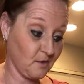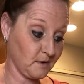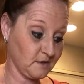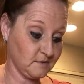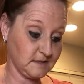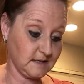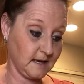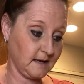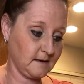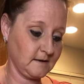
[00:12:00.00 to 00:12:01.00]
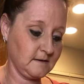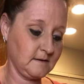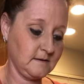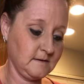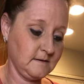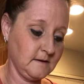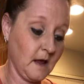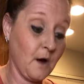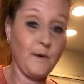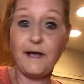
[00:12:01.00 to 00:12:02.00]
we're doing tonight.
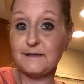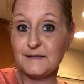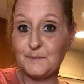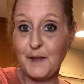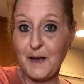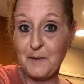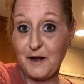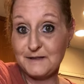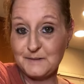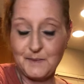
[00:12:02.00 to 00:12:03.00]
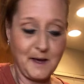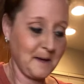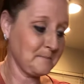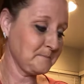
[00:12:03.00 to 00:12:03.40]
Oh, and some lime. I got some lime.